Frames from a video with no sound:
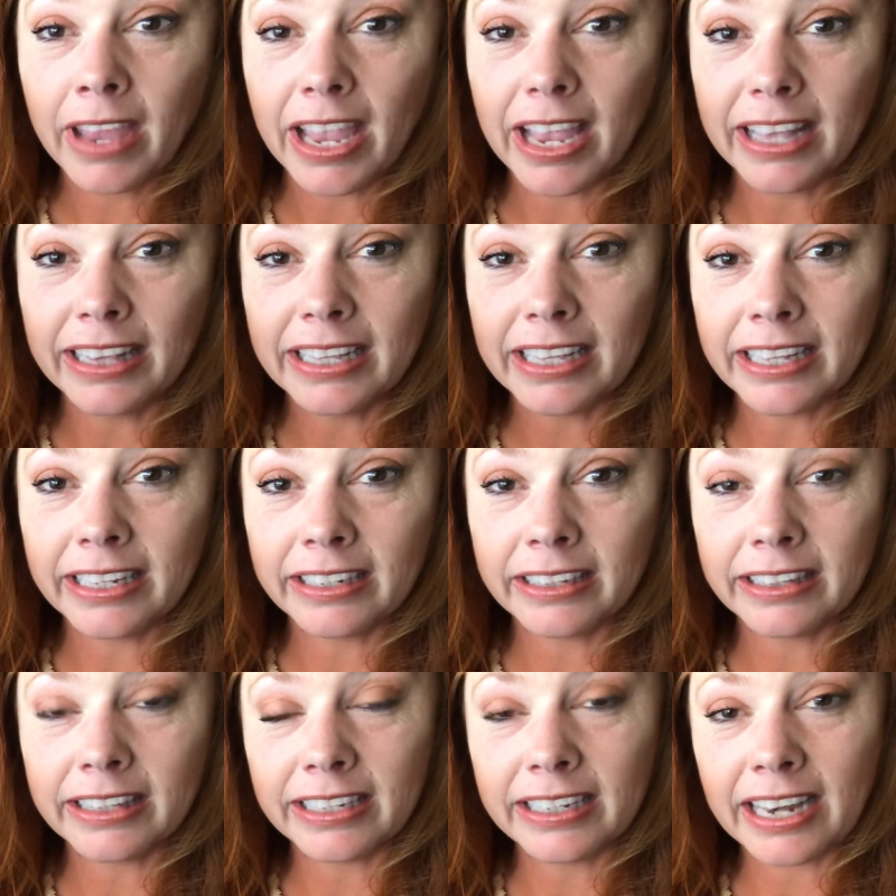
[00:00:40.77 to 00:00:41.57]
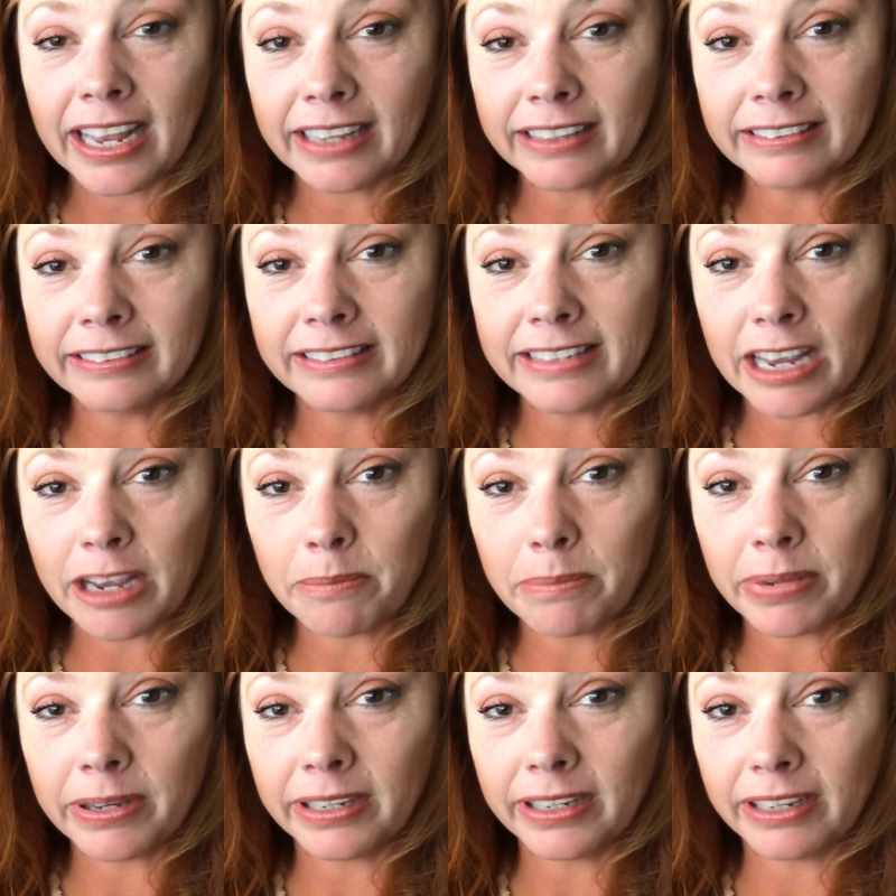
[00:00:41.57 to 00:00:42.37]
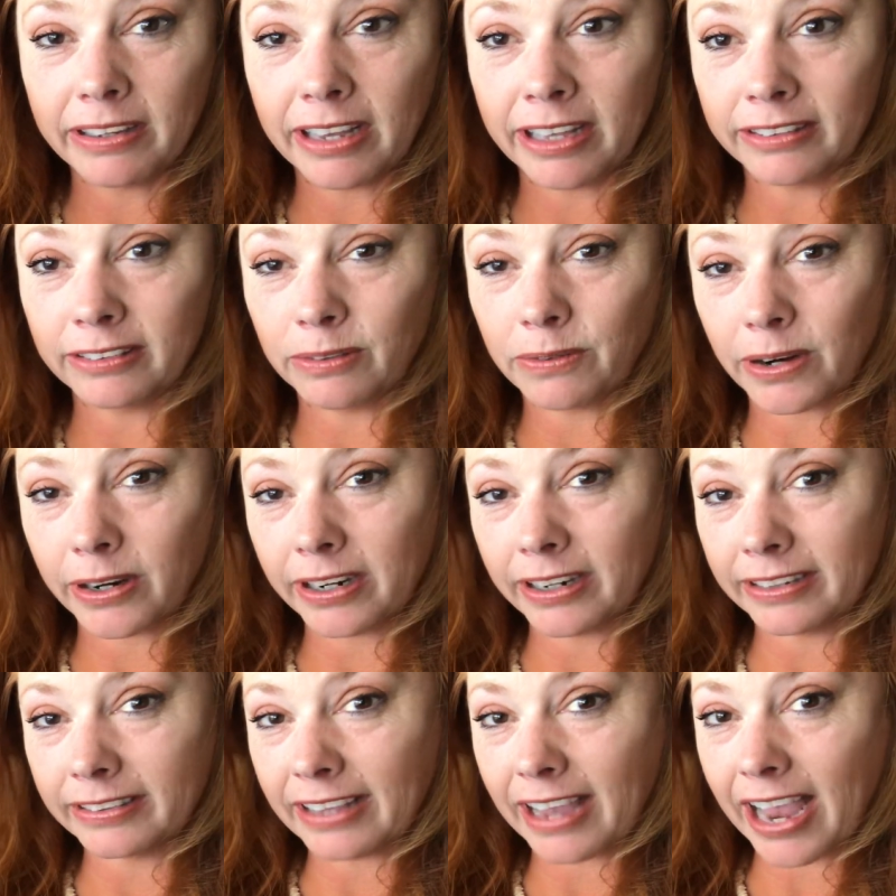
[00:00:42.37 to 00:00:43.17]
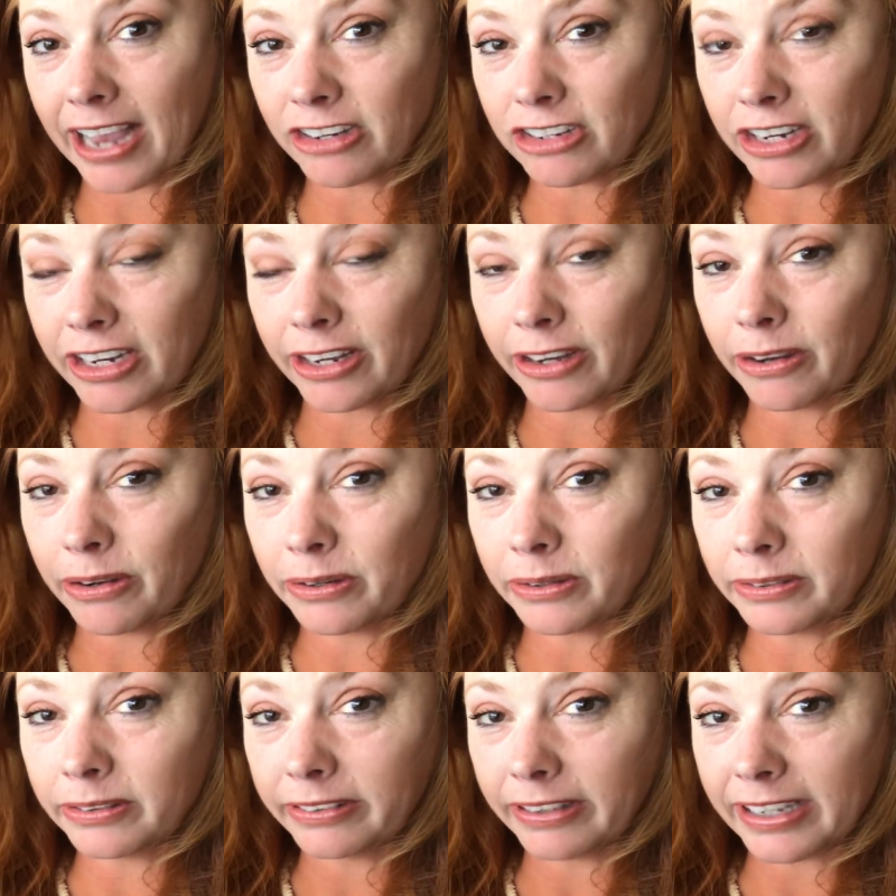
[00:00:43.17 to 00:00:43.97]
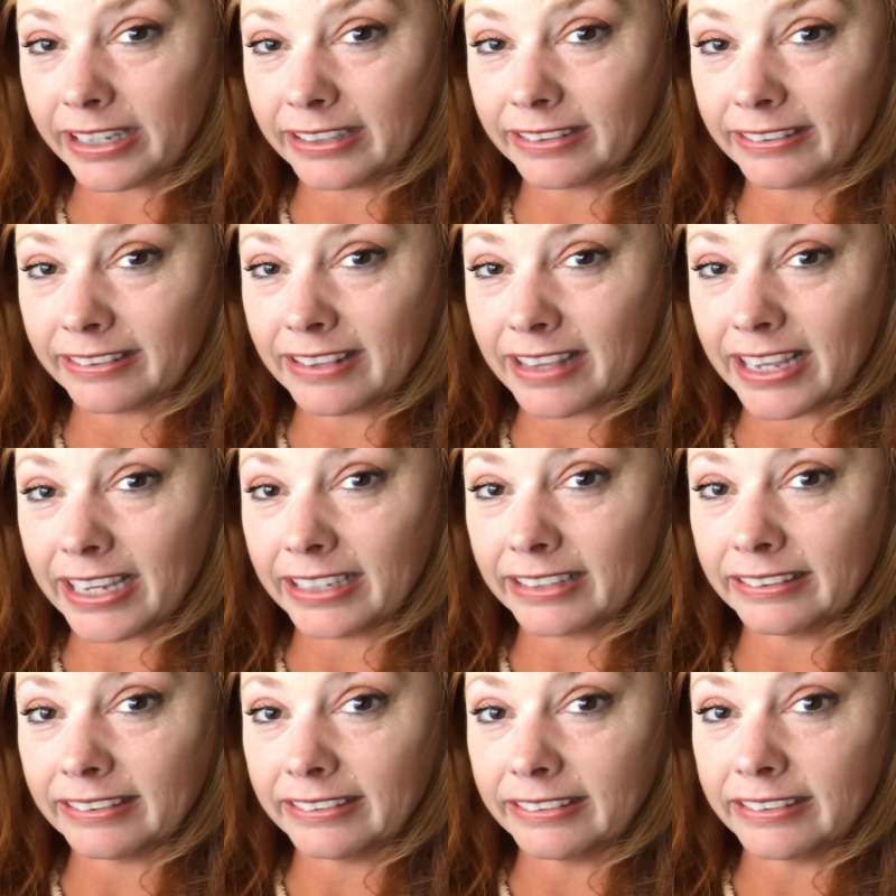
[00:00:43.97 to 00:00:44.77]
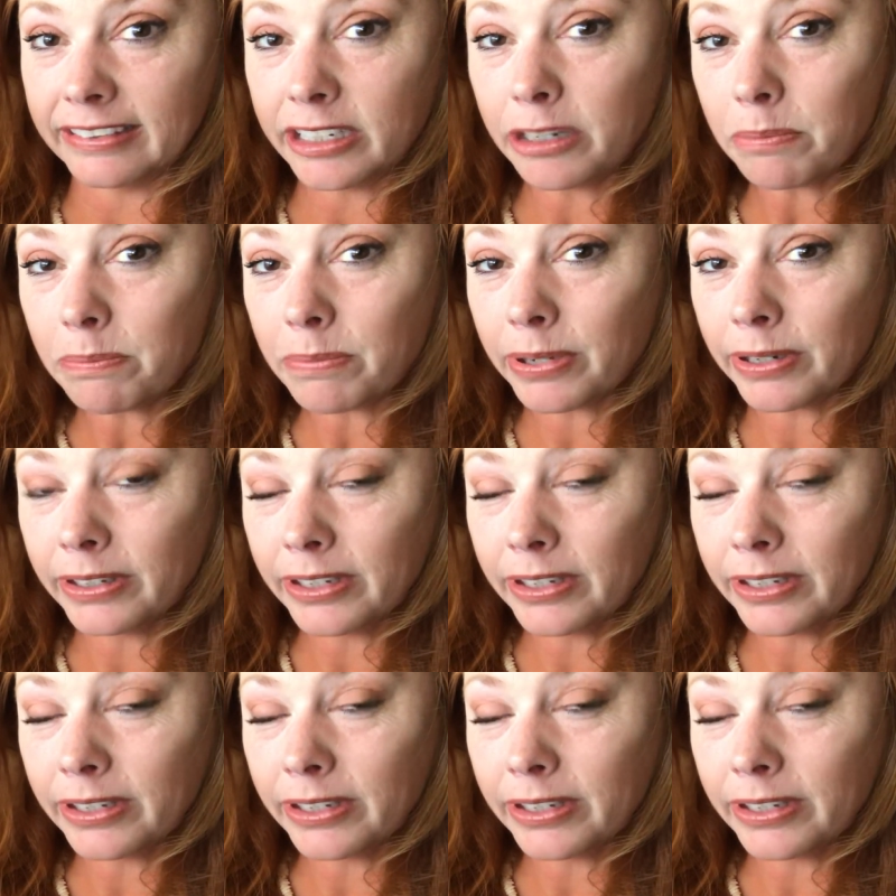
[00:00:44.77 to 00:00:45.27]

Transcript: And then the next step as far as hatching goes is they zip,